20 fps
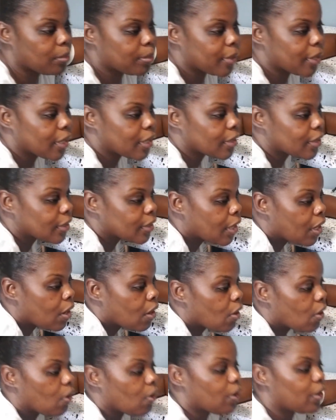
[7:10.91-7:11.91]
because
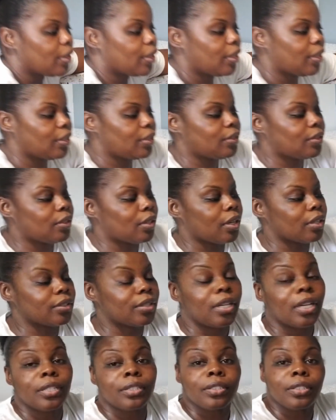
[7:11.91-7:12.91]
on his desk,
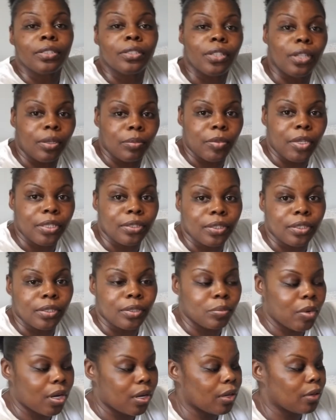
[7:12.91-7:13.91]
he has the same desk
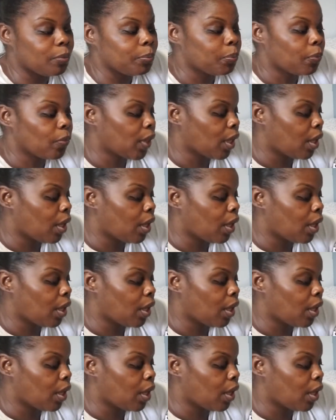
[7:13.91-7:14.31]
as mine,